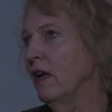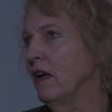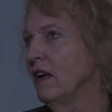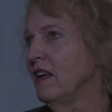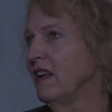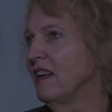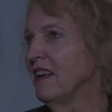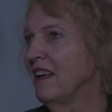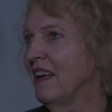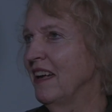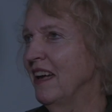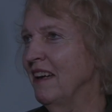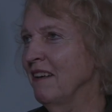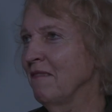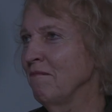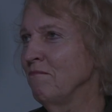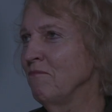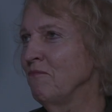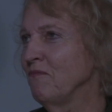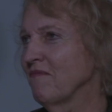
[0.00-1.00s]
hmm. Hmm.
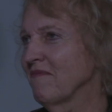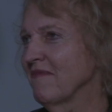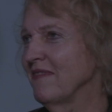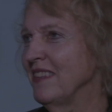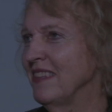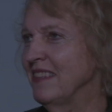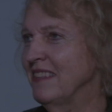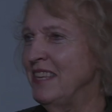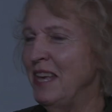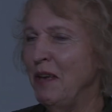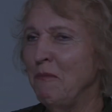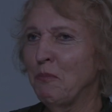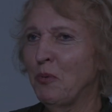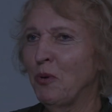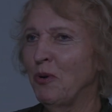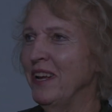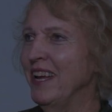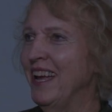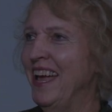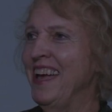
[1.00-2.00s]
um,
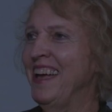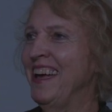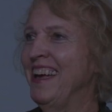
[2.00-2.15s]
temporary